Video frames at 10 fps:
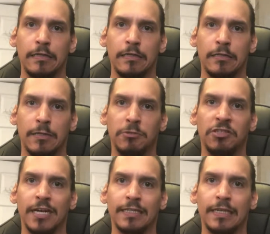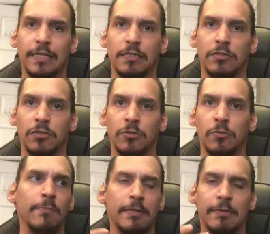subjected
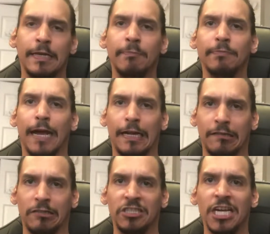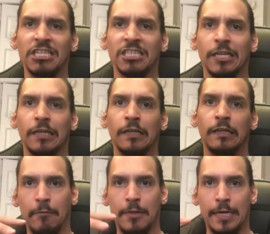to hypnotic suggestion.
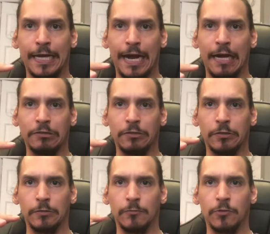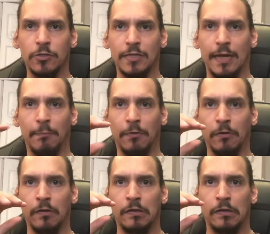The character, for
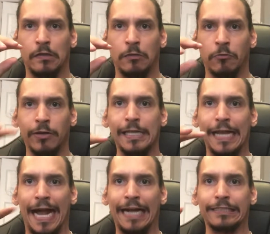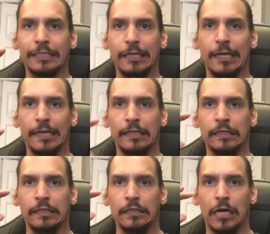example, really acted
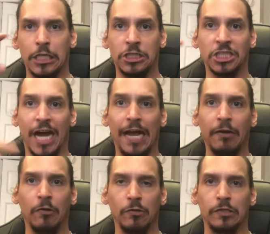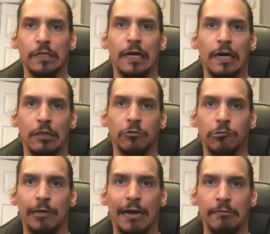like a child
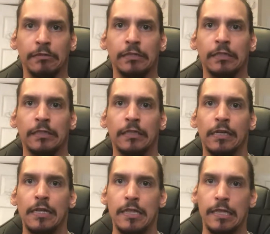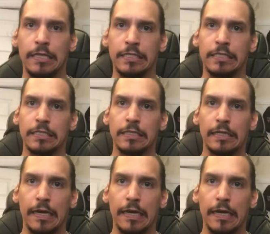throughout this